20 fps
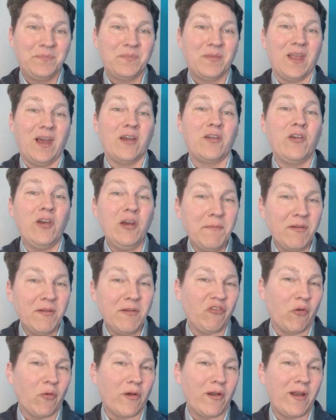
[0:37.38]
a good
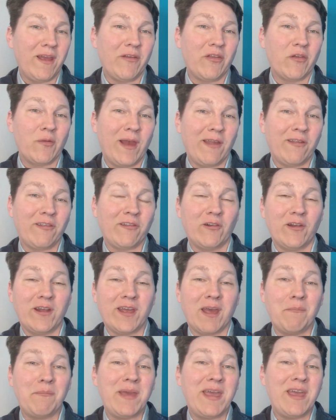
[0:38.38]
majority of the rest earning
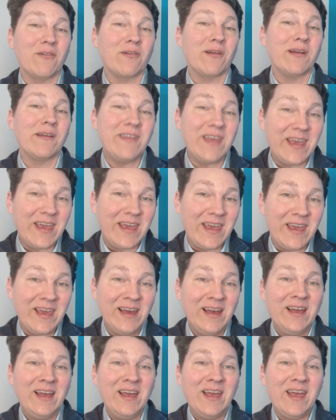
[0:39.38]
a B or a D,
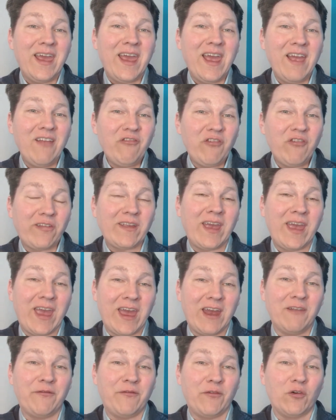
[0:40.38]
and just a
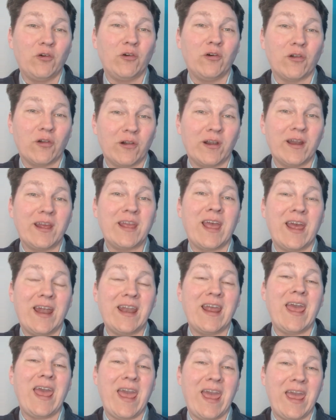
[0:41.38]
handful earning an
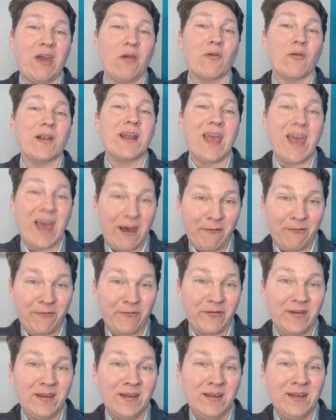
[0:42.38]
A or an F.
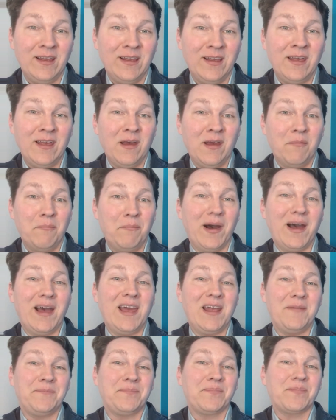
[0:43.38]

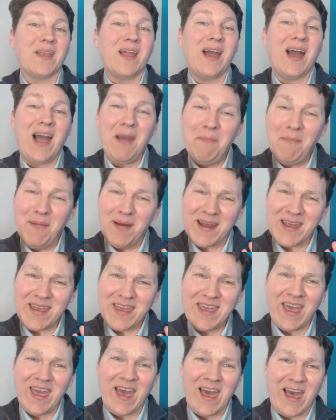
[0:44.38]
But I'm going to
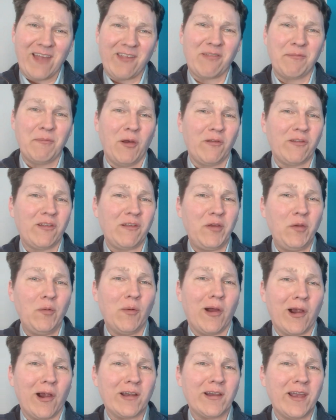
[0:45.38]
guess most of you
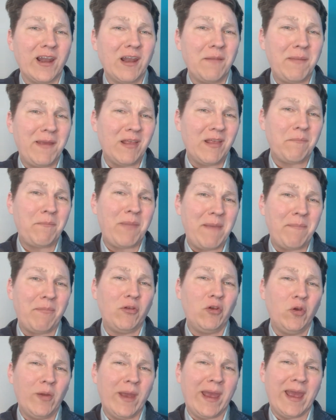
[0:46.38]
aren't going to be the people
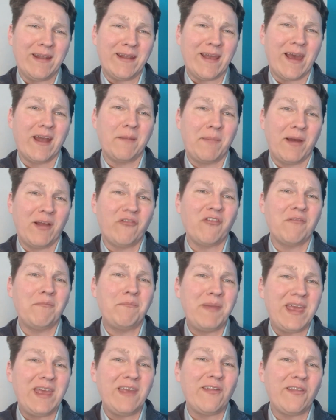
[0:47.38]
who hand out a bunch of
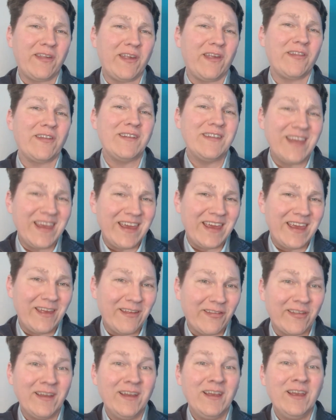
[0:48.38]
B's, C's, and
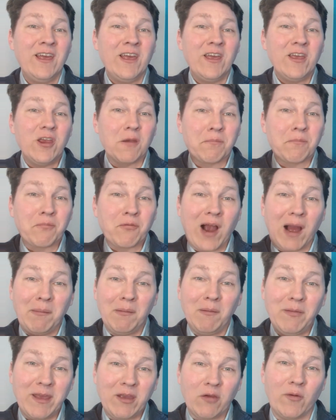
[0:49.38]
D's. You're
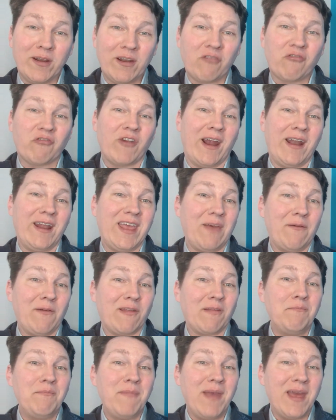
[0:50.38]
probably going to try to give as
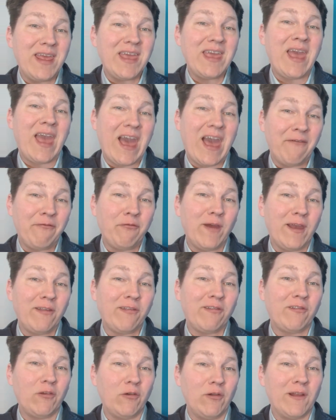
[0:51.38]
many halfway
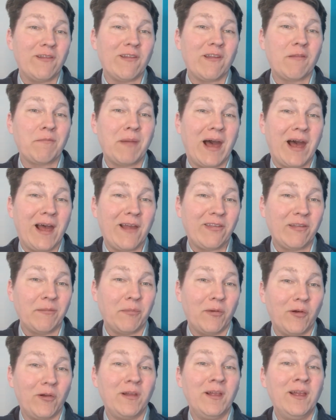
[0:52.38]
students as
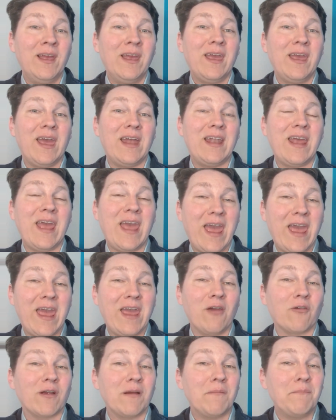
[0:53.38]
possible an A
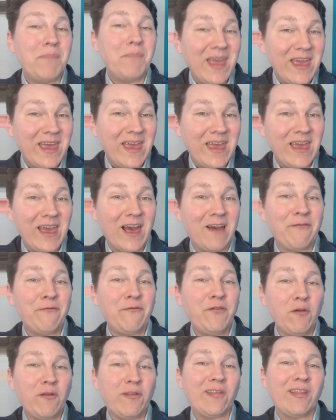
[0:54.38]
or a B, a
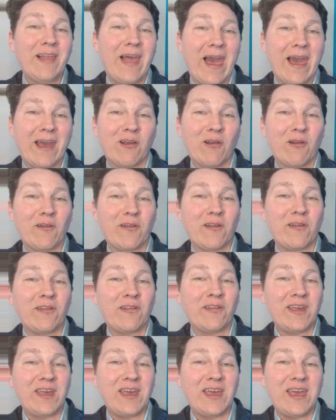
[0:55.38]
few slackers a
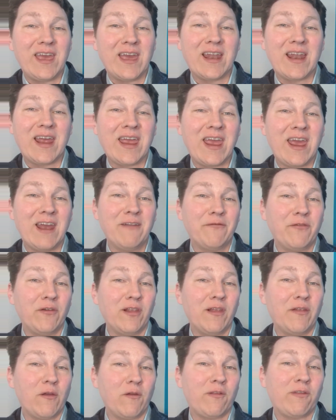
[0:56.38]
C, and a handful
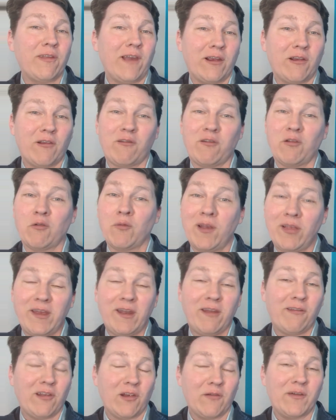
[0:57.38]
of those suckers who really
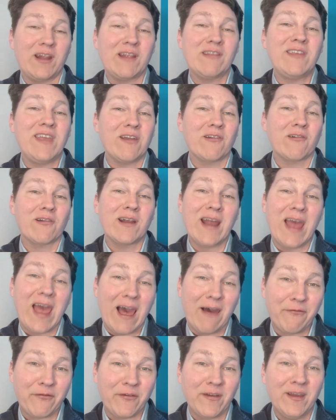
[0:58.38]
deserve it a D or an F.